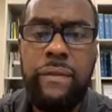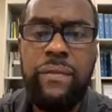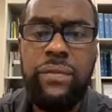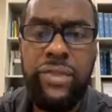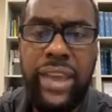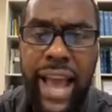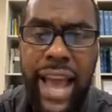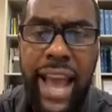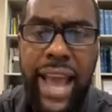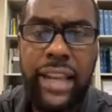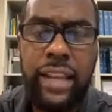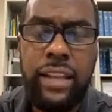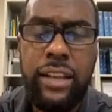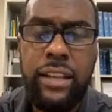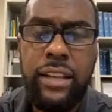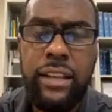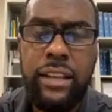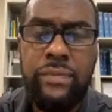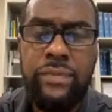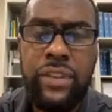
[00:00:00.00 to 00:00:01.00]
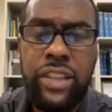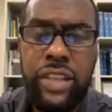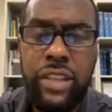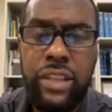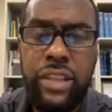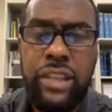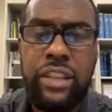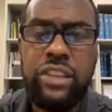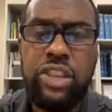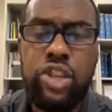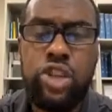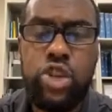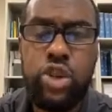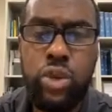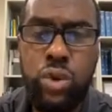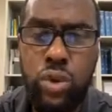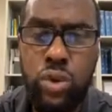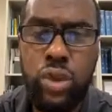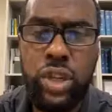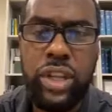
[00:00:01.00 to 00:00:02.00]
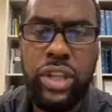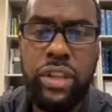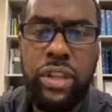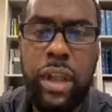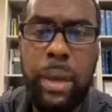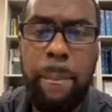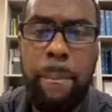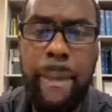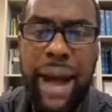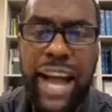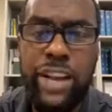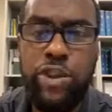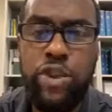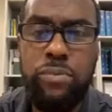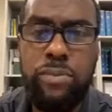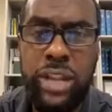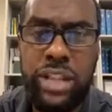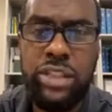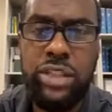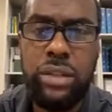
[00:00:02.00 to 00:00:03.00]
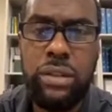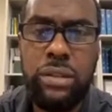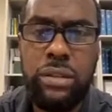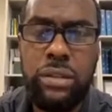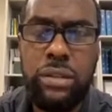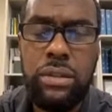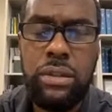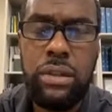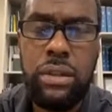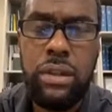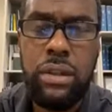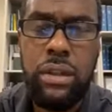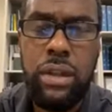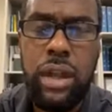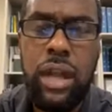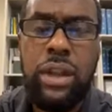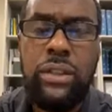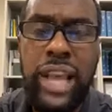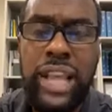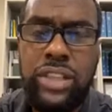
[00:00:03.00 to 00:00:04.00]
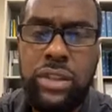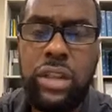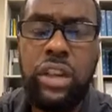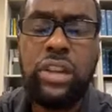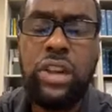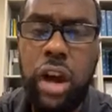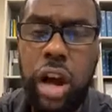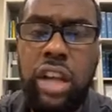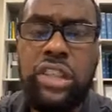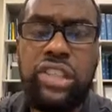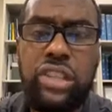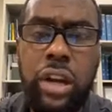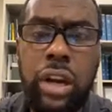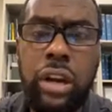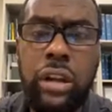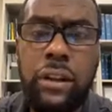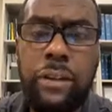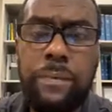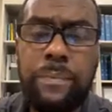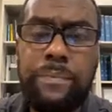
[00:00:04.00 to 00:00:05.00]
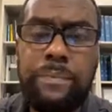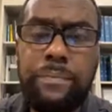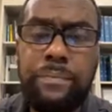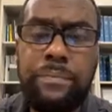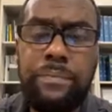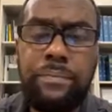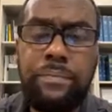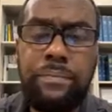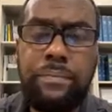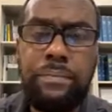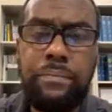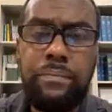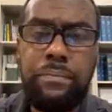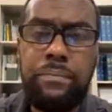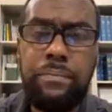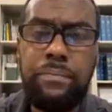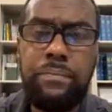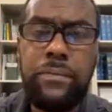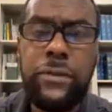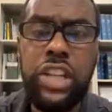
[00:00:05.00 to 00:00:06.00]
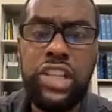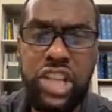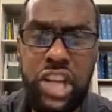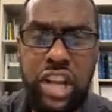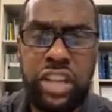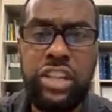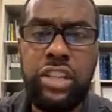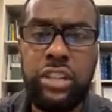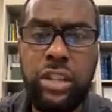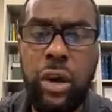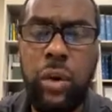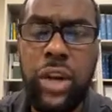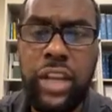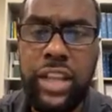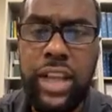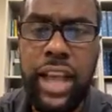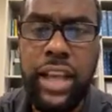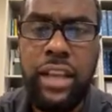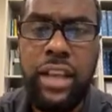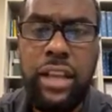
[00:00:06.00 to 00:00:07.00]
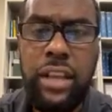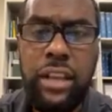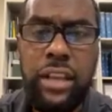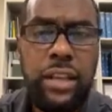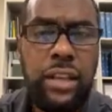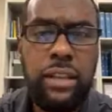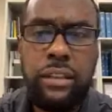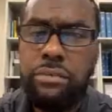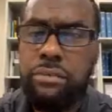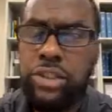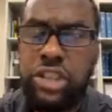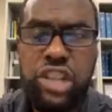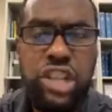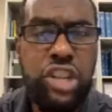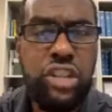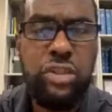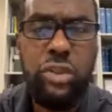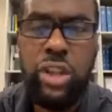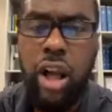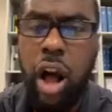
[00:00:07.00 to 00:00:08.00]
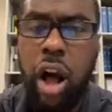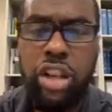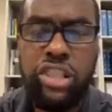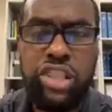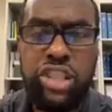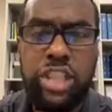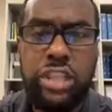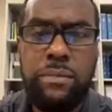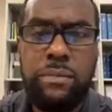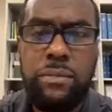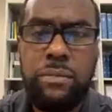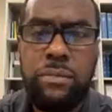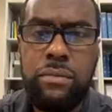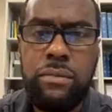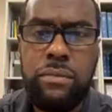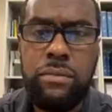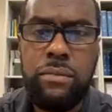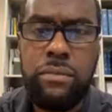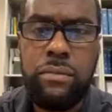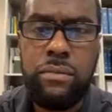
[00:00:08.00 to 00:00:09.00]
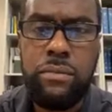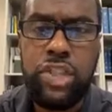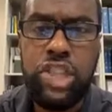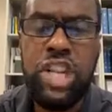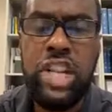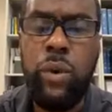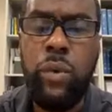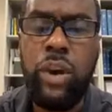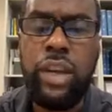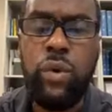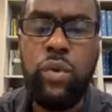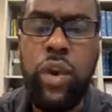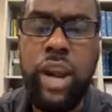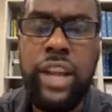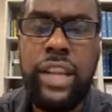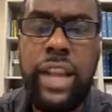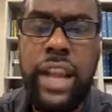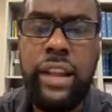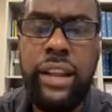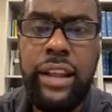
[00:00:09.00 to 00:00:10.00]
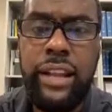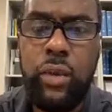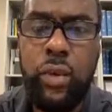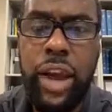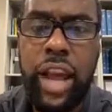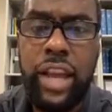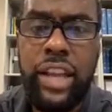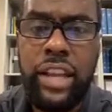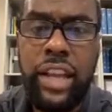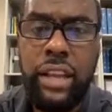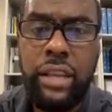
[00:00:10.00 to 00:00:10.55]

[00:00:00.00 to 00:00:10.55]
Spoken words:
That is truly monumental. That's going to cost her. She doesn't know it yet. She's lost it. She didn't want to run again anyway.